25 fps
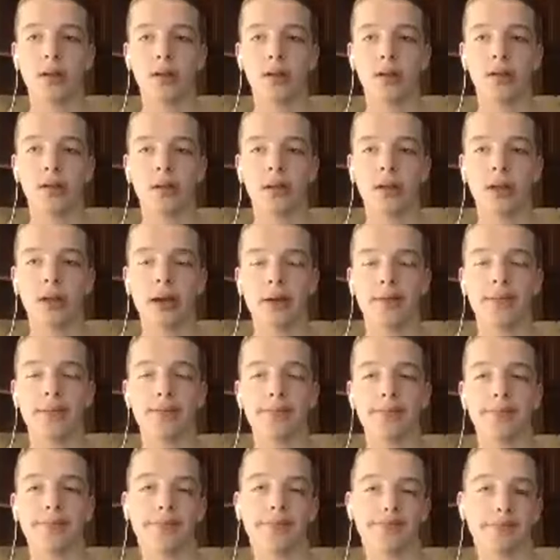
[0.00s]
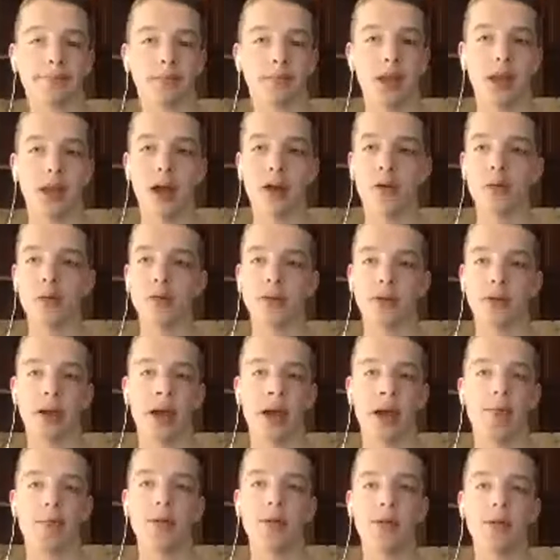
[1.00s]
yeah, I'm
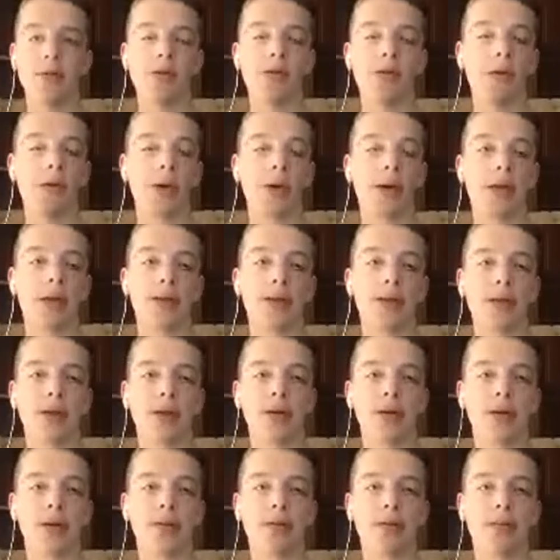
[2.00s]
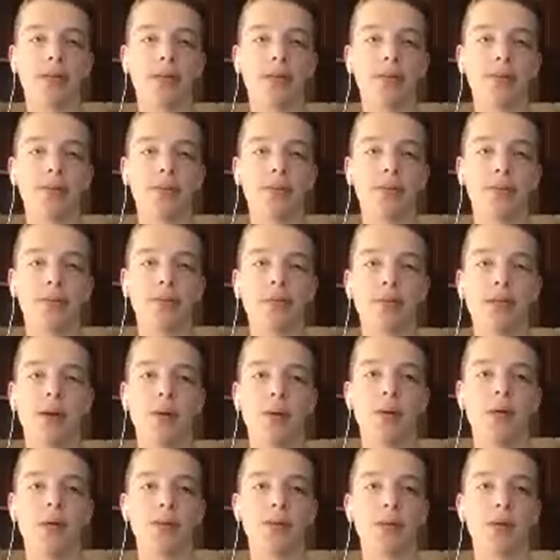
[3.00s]
new to it, so no one's
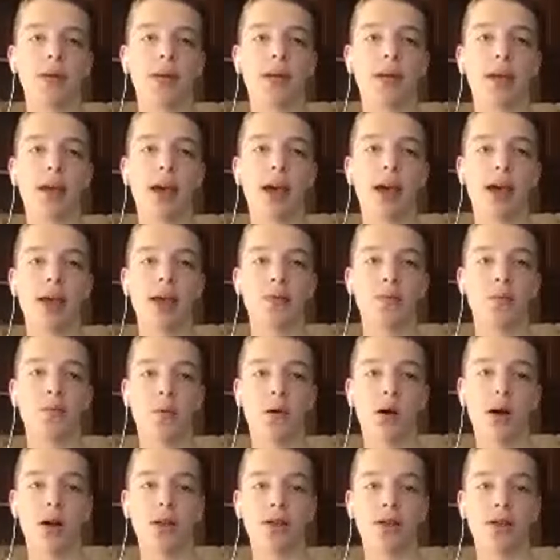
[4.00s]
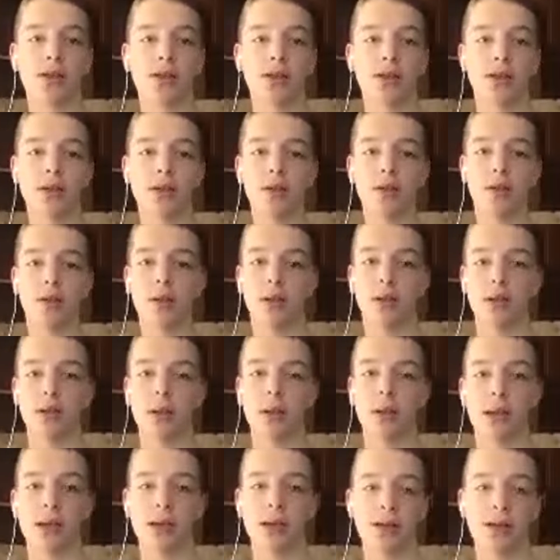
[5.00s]
really has watched
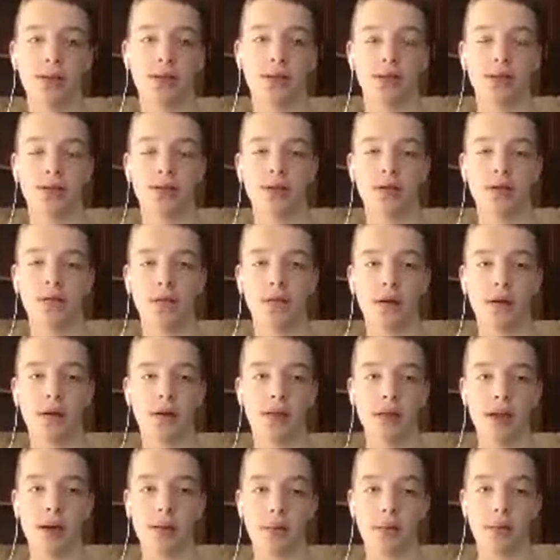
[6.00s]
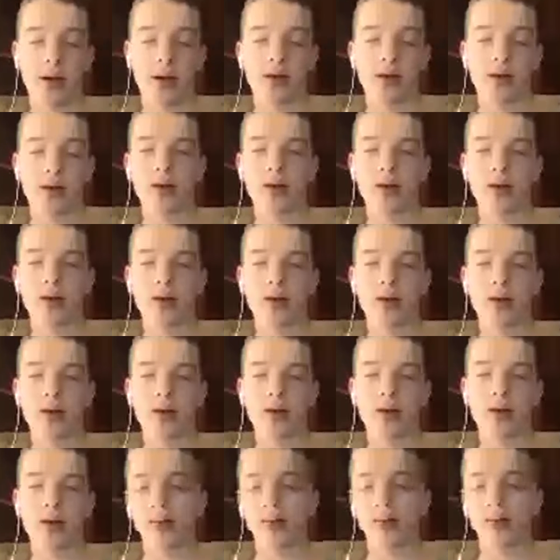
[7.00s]
it so far that much. So
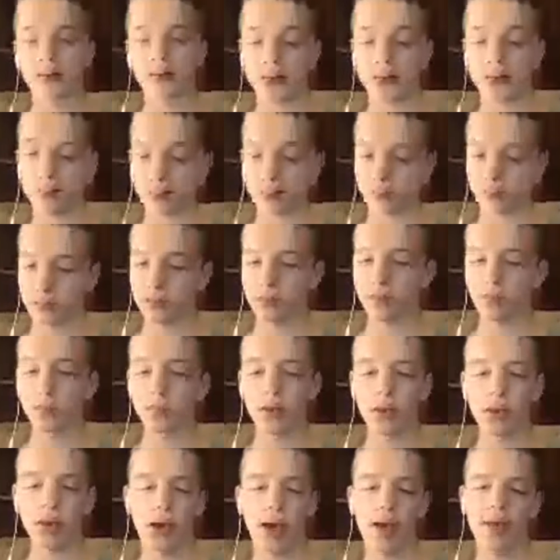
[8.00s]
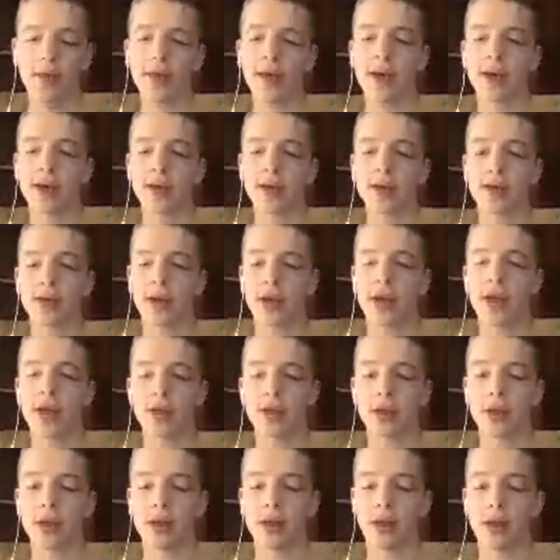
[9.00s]
I think I could change
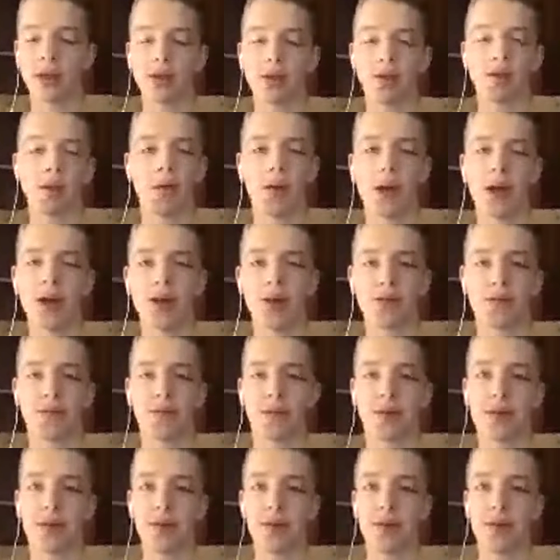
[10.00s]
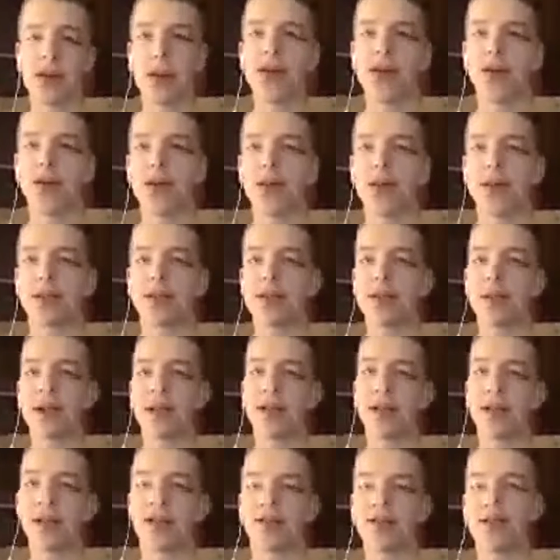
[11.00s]
it. And who cares if I change it, because it's not like
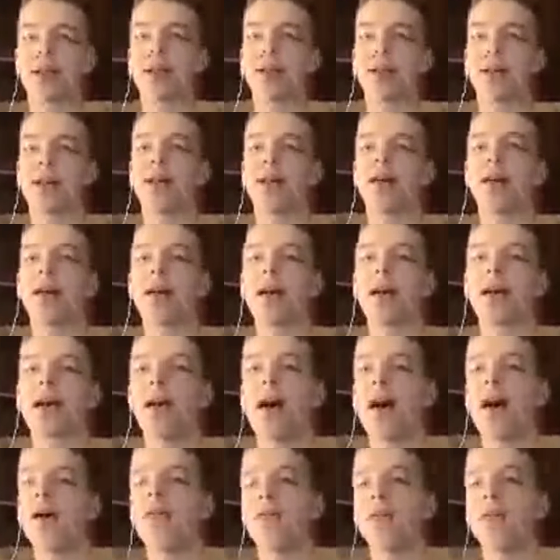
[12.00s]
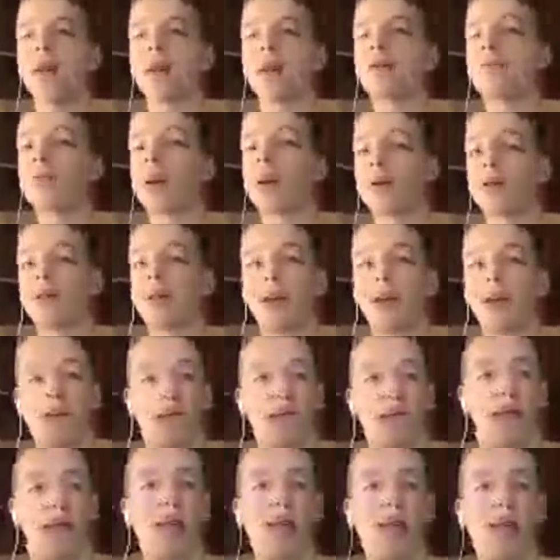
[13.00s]
it's gonna affect my channel.
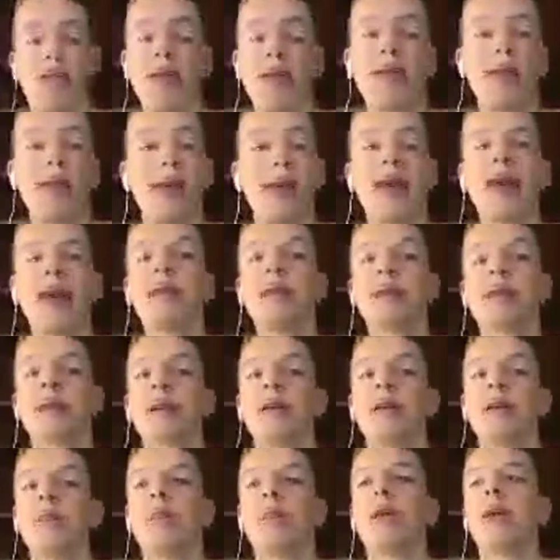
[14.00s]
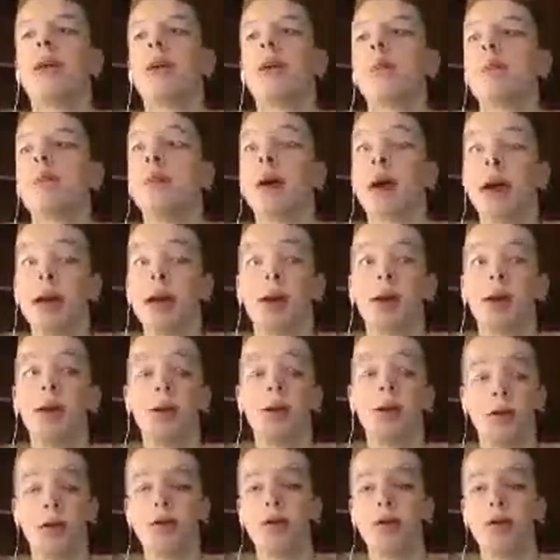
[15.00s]
If anything, it's gonna make it better,
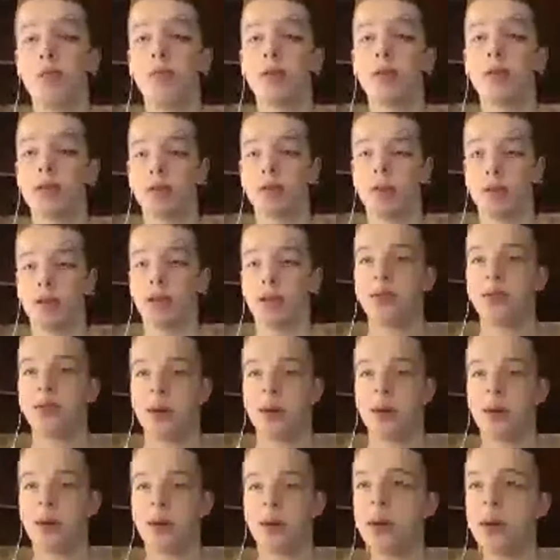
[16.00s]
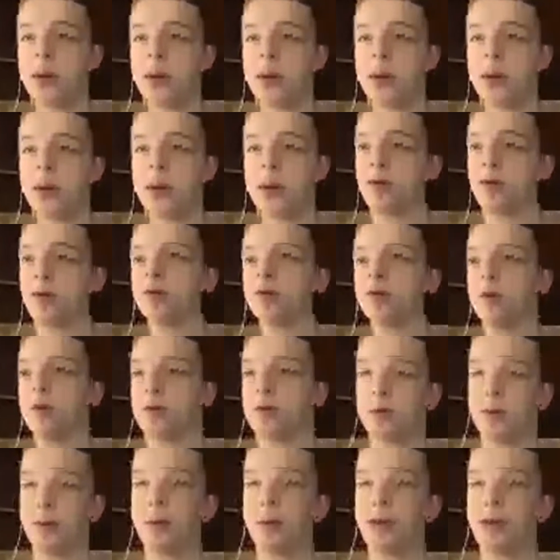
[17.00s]
which is what I'm hoping for. So it
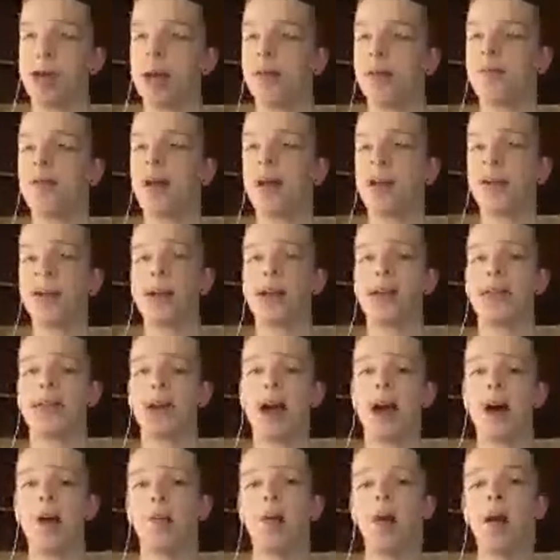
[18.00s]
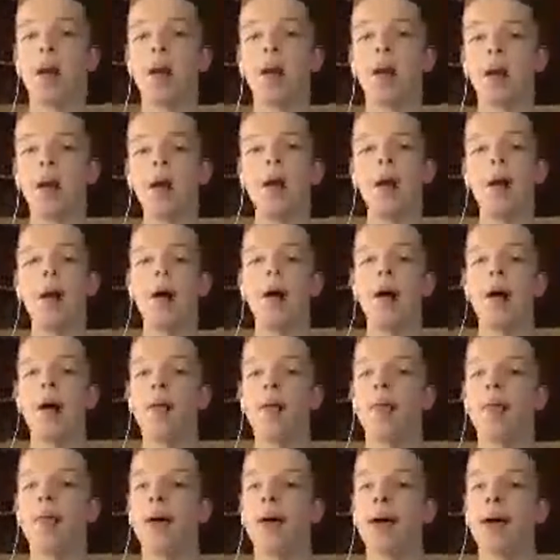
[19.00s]
can't affect it in that way.
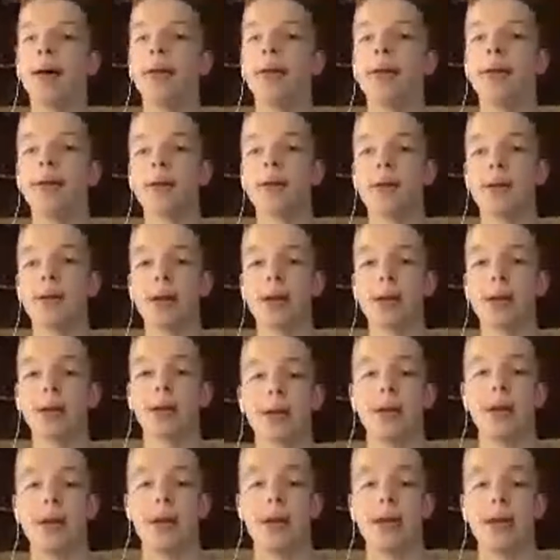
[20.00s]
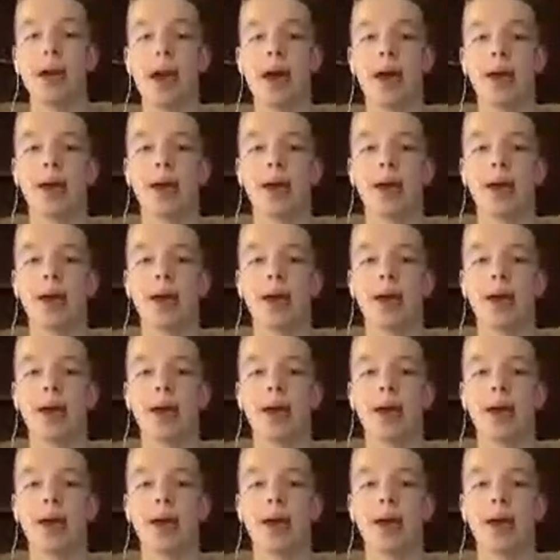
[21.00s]
But yeah,